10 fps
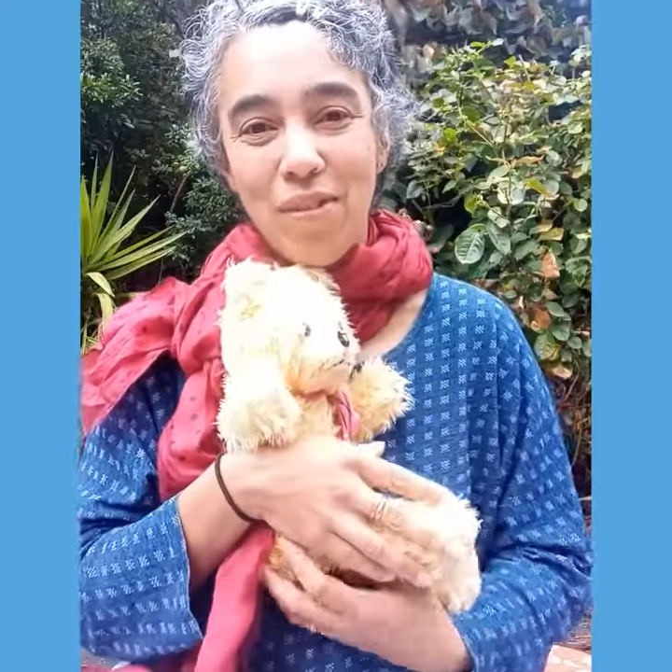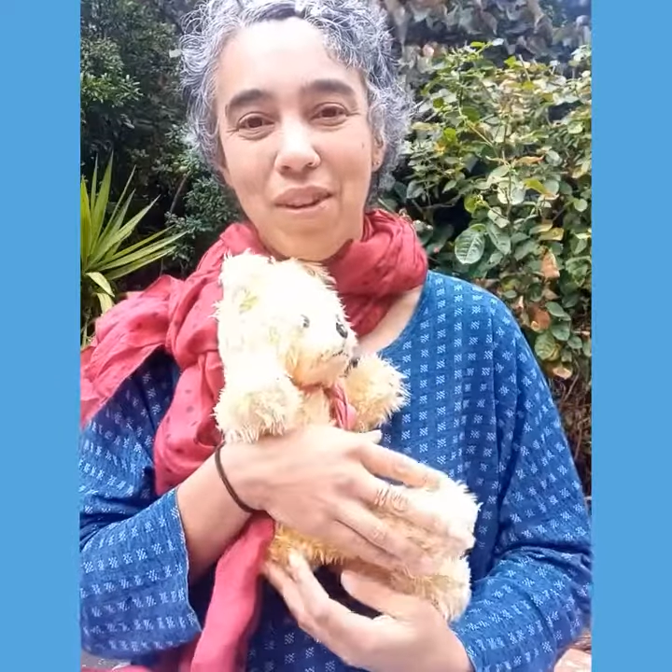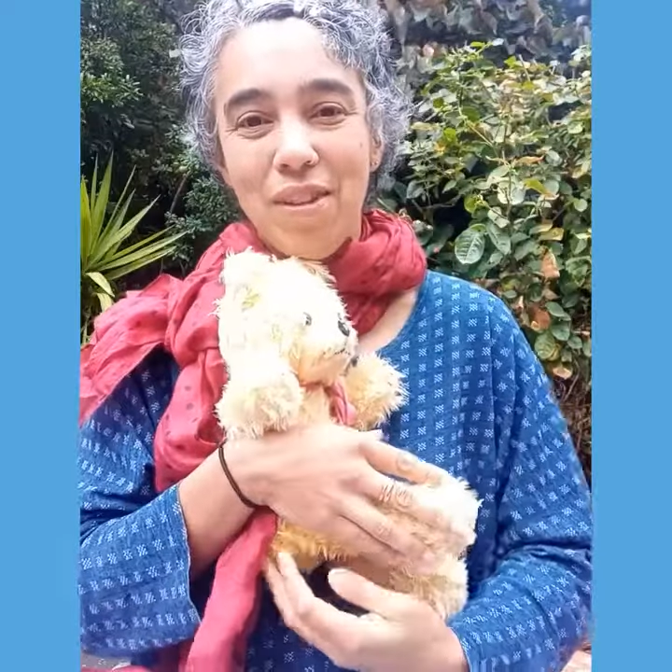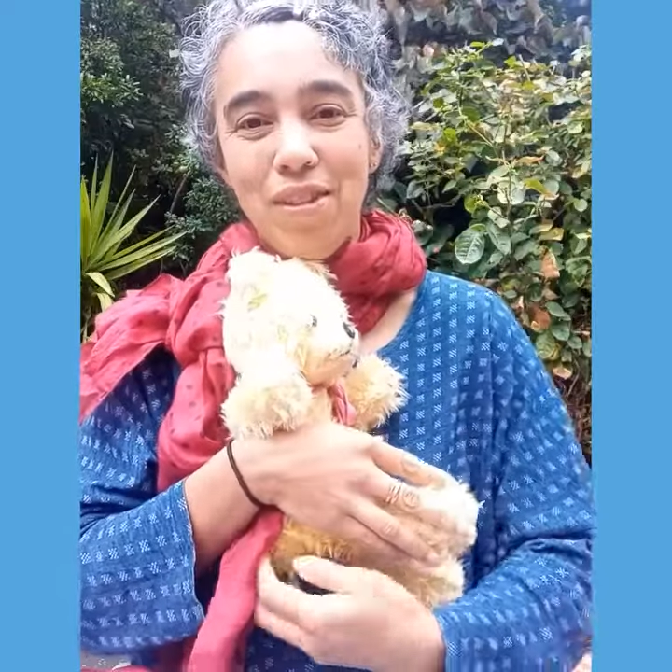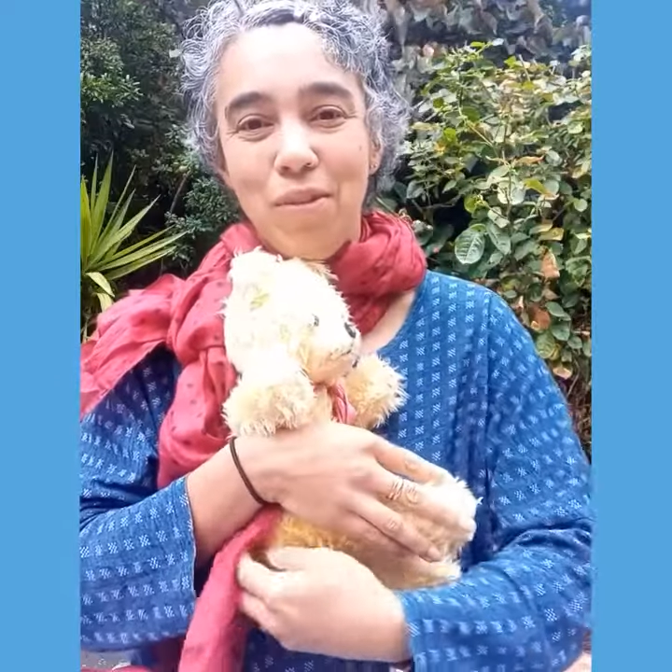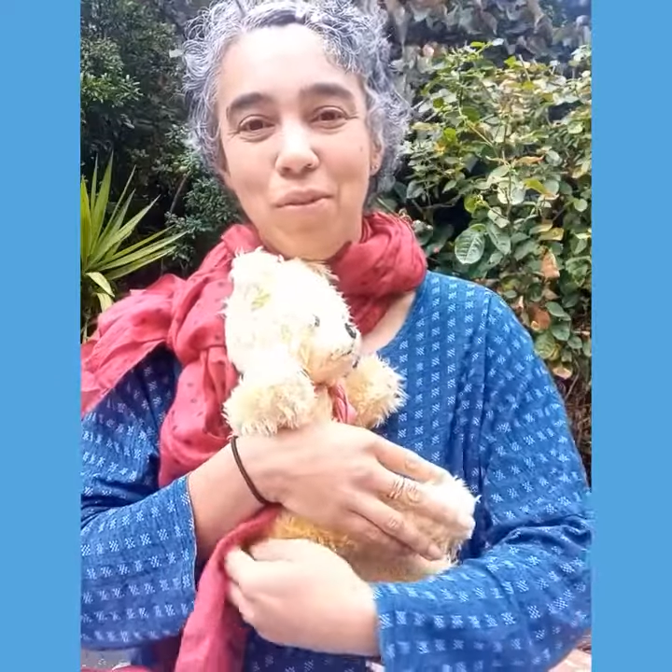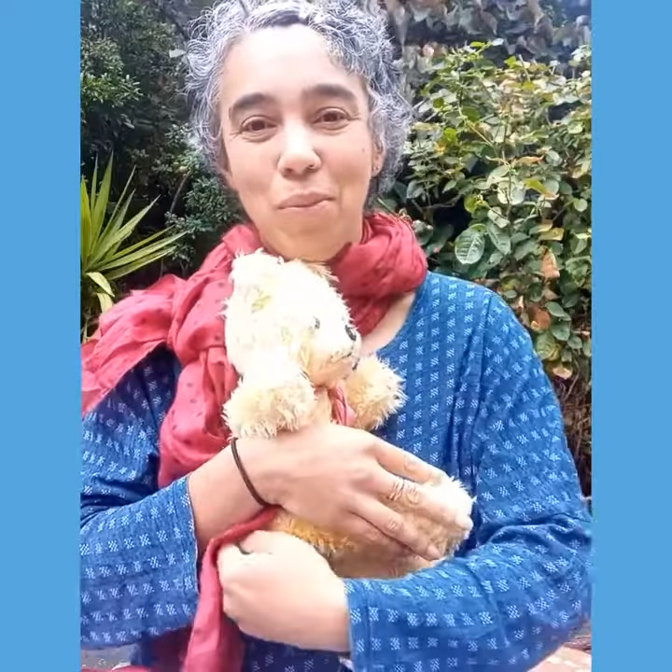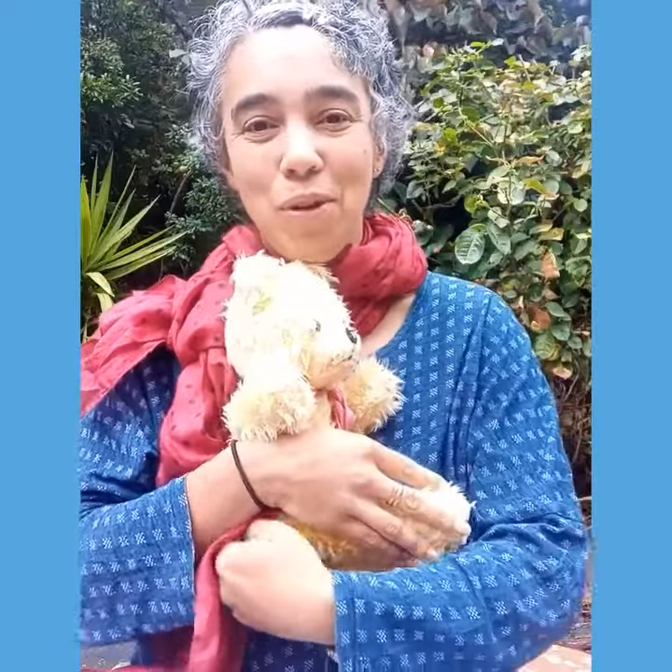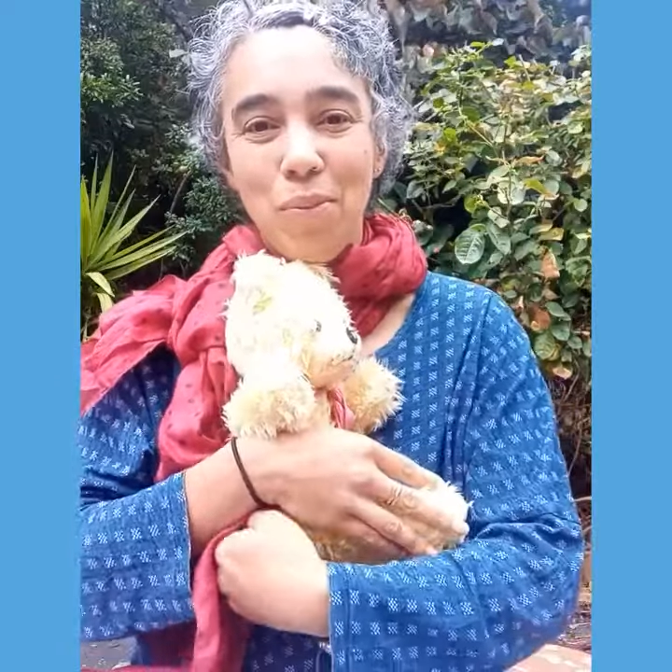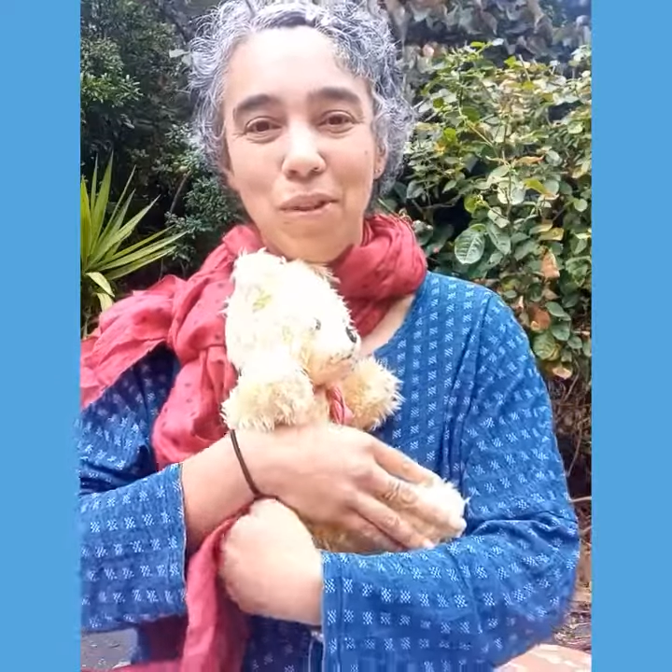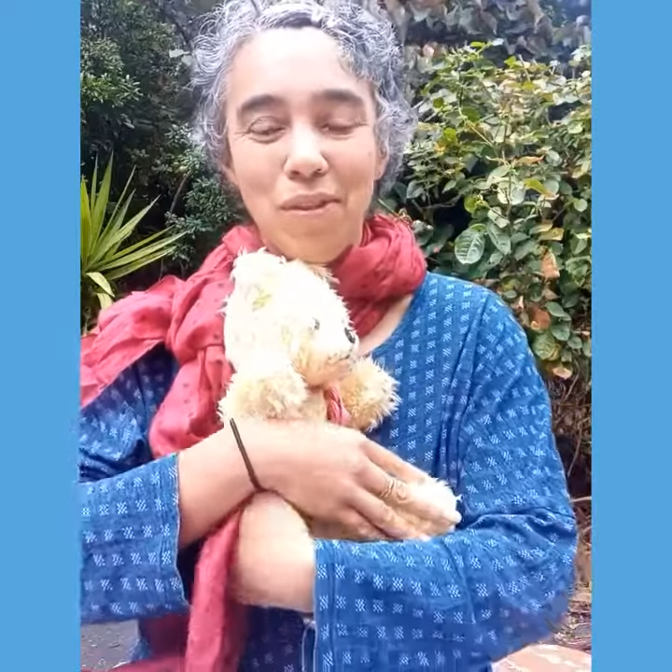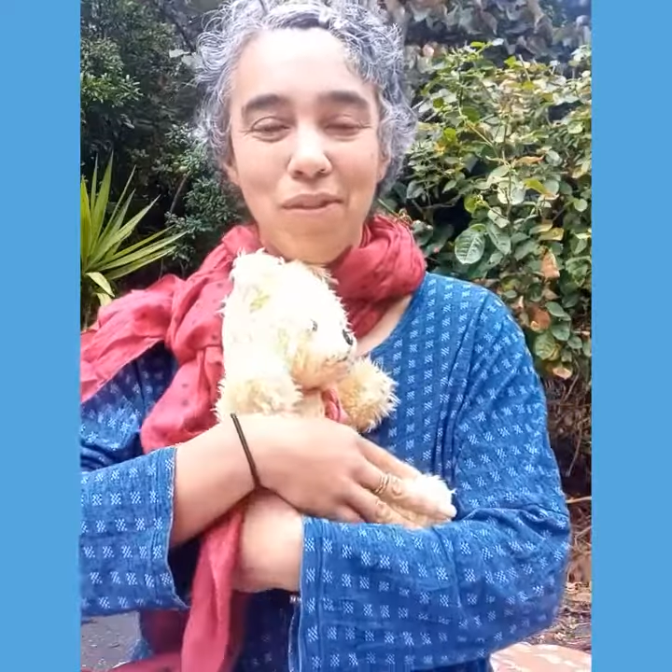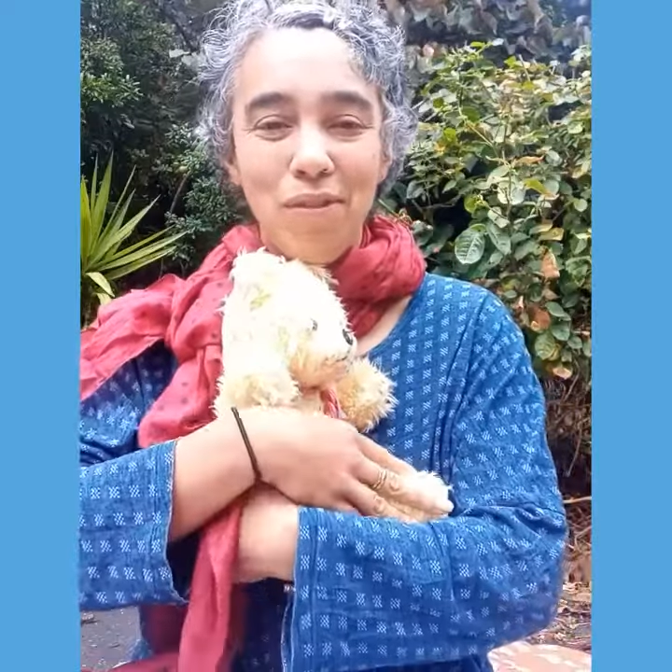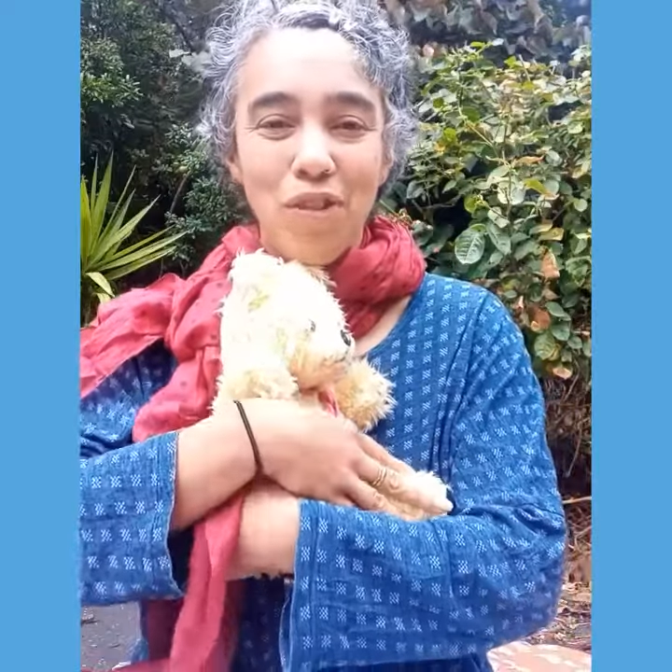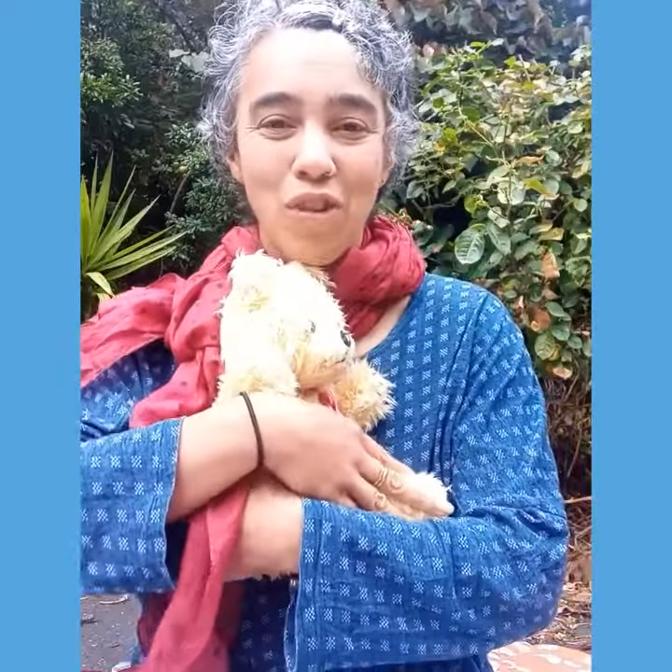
of those little moments of